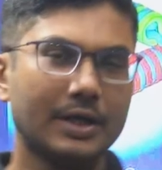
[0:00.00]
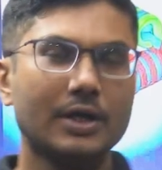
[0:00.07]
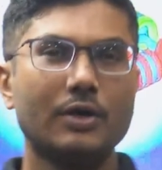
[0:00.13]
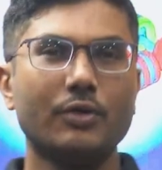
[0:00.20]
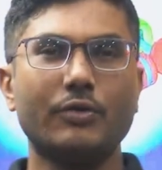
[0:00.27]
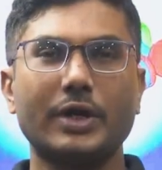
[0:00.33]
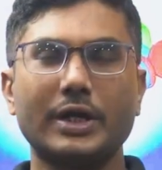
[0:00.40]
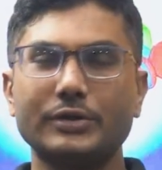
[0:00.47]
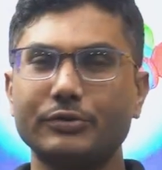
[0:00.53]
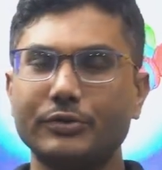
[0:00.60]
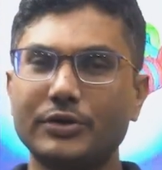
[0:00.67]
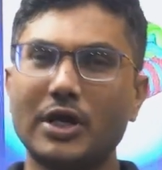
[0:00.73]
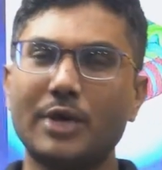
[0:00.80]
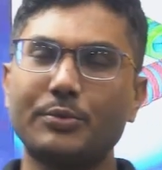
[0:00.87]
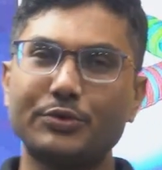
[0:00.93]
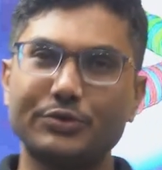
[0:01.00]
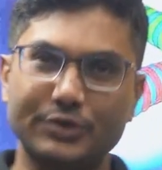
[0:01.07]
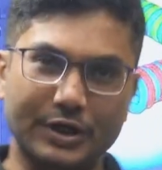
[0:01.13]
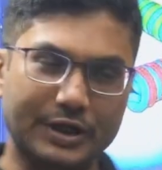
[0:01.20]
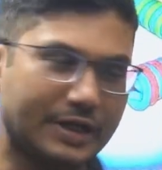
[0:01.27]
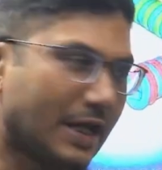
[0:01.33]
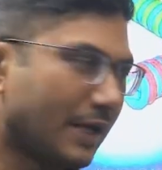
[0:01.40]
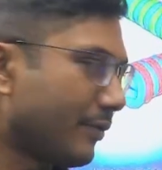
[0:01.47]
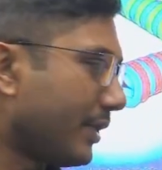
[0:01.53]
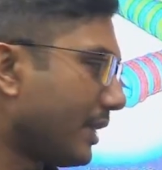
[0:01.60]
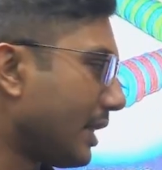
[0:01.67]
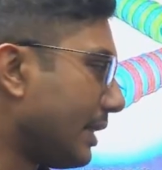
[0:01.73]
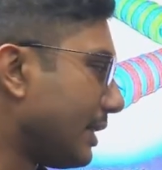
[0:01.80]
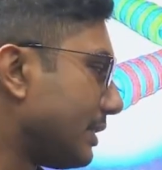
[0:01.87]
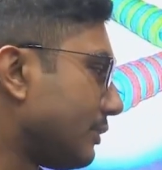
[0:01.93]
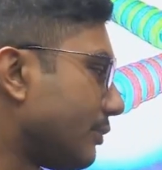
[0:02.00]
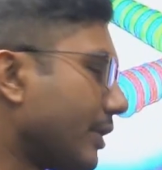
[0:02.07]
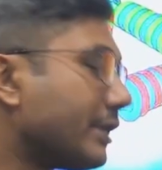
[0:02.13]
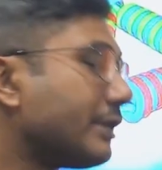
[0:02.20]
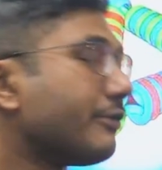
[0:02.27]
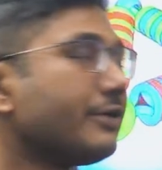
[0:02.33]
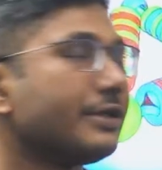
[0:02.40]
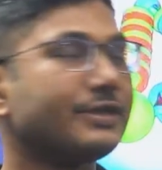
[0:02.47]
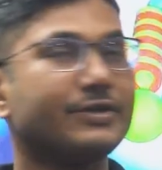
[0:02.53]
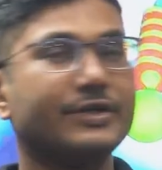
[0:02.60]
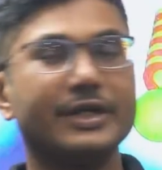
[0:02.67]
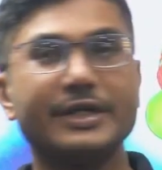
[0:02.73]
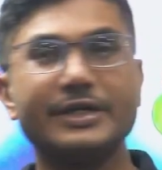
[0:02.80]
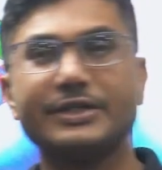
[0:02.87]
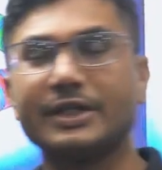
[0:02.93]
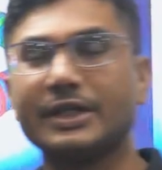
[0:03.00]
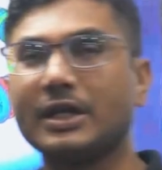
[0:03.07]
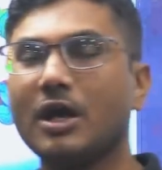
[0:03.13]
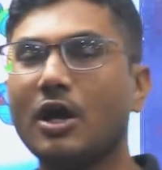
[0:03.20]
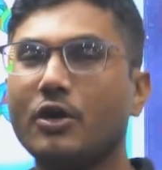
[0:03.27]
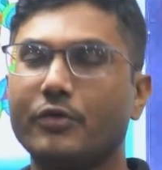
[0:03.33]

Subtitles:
Okay, so you have to check that whether it is 2023 edition,